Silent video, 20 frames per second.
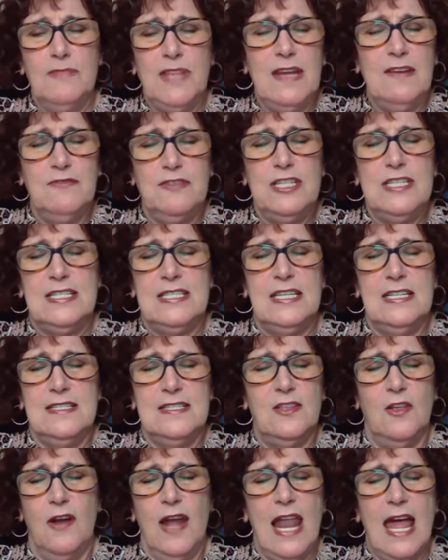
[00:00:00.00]
ever since
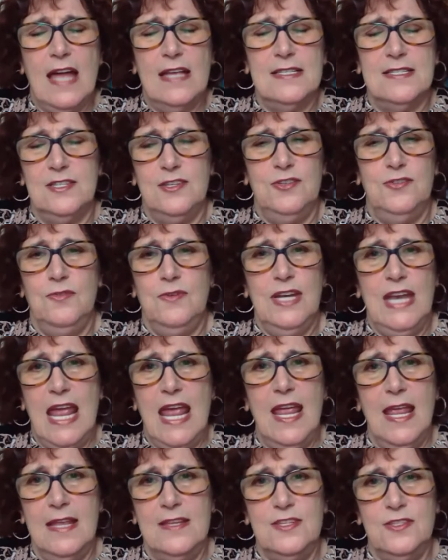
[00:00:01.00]
the last two
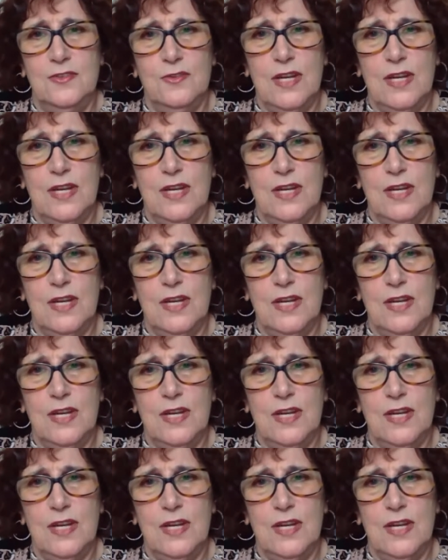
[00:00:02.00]
days,